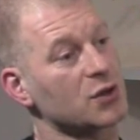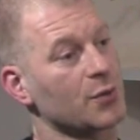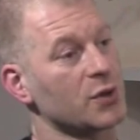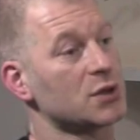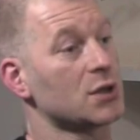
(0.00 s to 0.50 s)

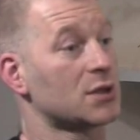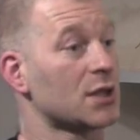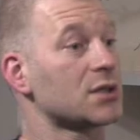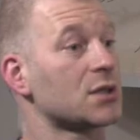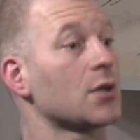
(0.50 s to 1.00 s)
treatment we do, it
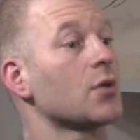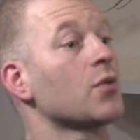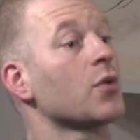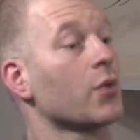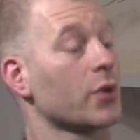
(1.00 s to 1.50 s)
does
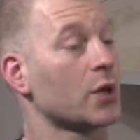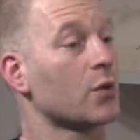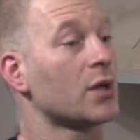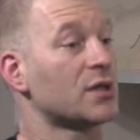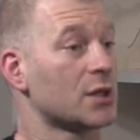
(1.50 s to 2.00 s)
what
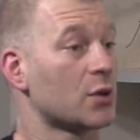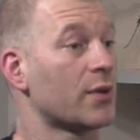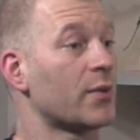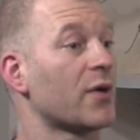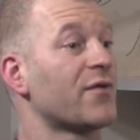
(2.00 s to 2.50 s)
is the
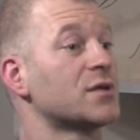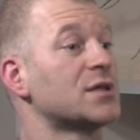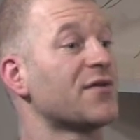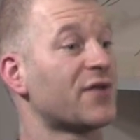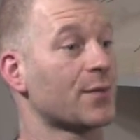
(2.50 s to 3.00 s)
equivalent of a
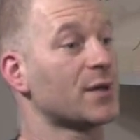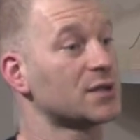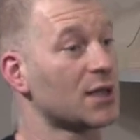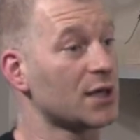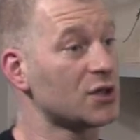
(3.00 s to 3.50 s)

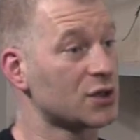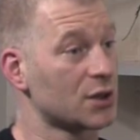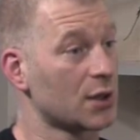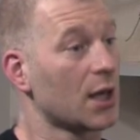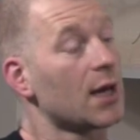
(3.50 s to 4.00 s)

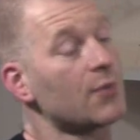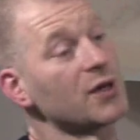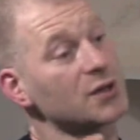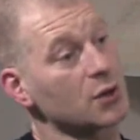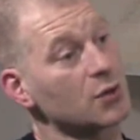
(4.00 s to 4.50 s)
defragmentation and
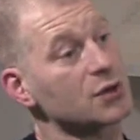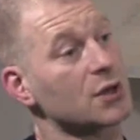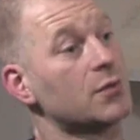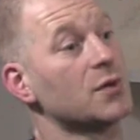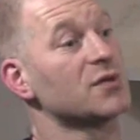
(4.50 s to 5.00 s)
brings
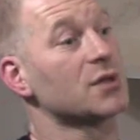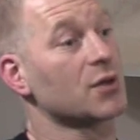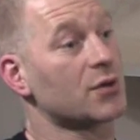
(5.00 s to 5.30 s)
order, removes the